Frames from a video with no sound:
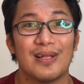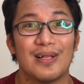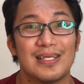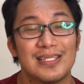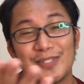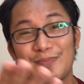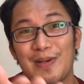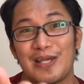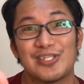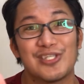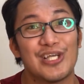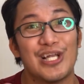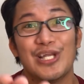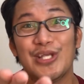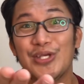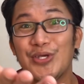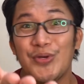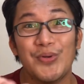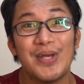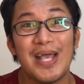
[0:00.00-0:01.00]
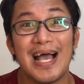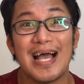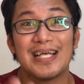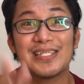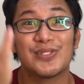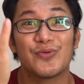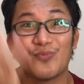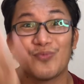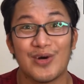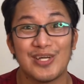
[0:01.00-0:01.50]
especially you
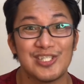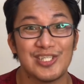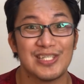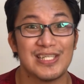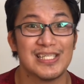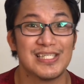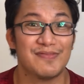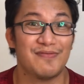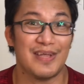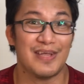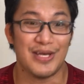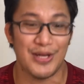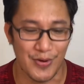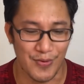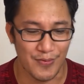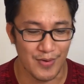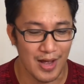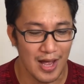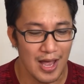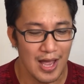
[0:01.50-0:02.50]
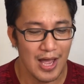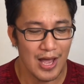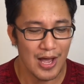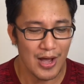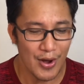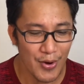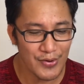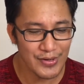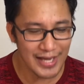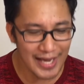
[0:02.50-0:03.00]
guys watching this video.
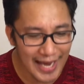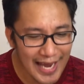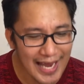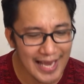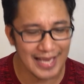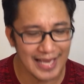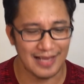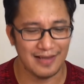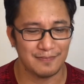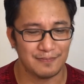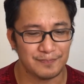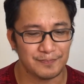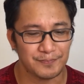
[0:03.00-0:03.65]
Okay,